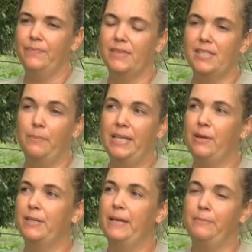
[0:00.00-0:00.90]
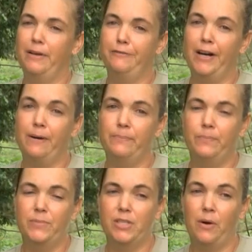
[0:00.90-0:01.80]
somebody had been on my farm.
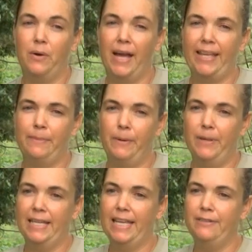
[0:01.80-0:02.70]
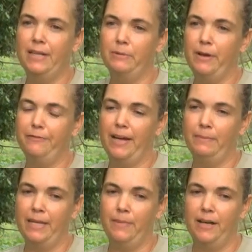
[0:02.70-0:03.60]
So I came up in the evening with my
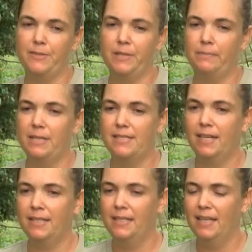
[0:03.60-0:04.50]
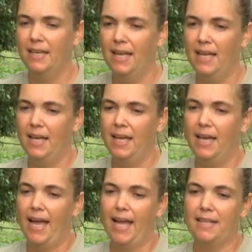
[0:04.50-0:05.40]
family, my husband and my son,
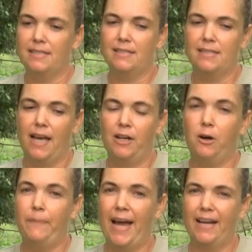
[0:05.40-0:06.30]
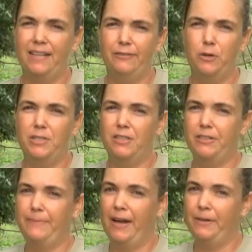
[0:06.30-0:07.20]
and I got back
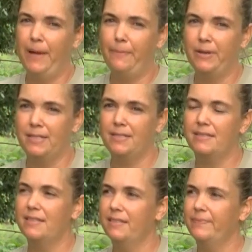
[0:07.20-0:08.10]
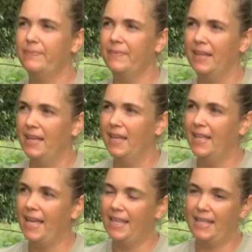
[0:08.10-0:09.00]
£43 of peppers
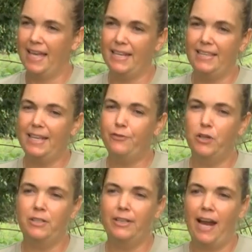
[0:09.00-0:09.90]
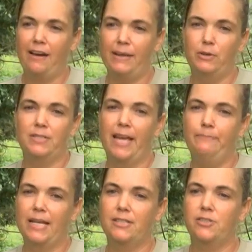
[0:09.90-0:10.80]
that the thief couldn't carry because they
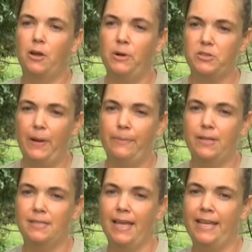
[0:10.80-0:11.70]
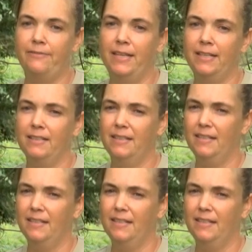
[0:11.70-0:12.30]
picked so much peppers that evening.